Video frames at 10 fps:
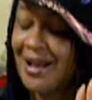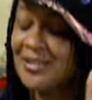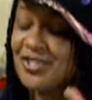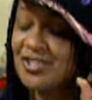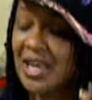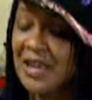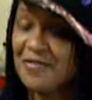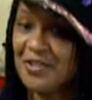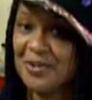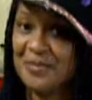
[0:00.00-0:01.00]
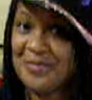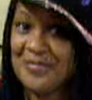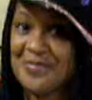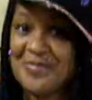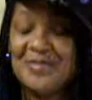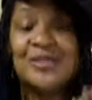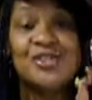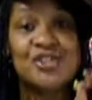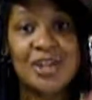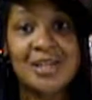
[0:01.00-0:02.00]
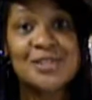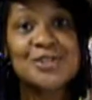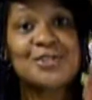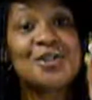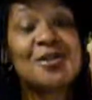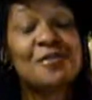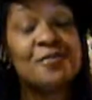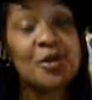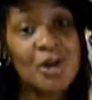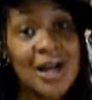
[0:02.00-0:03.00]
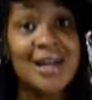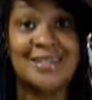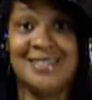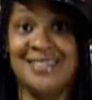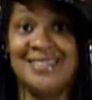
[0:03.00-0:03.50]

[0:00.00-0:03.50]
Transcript: I saved them just for us.